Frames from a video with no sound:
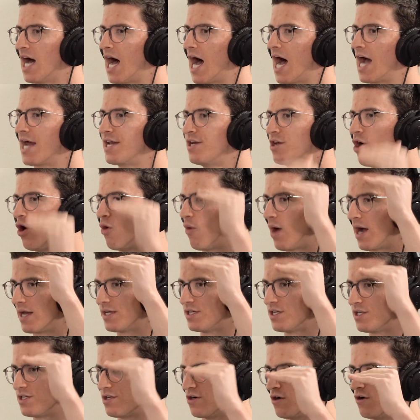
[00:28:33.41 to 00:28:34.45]
I know I
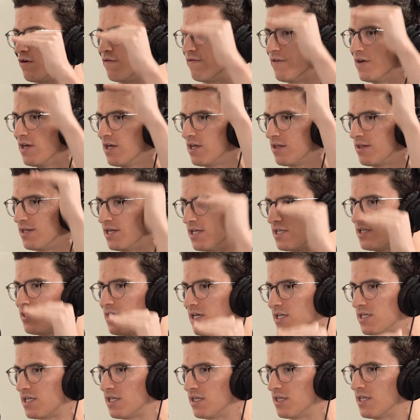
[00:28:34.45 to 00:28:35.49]
deserve this,
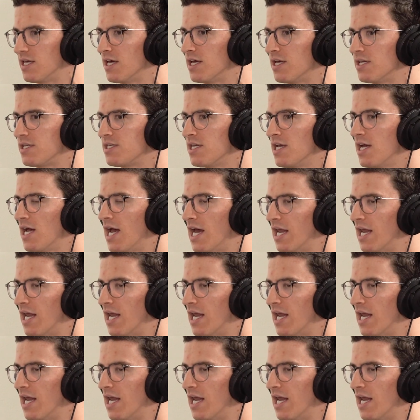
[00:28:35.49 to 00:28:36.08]
this, and this,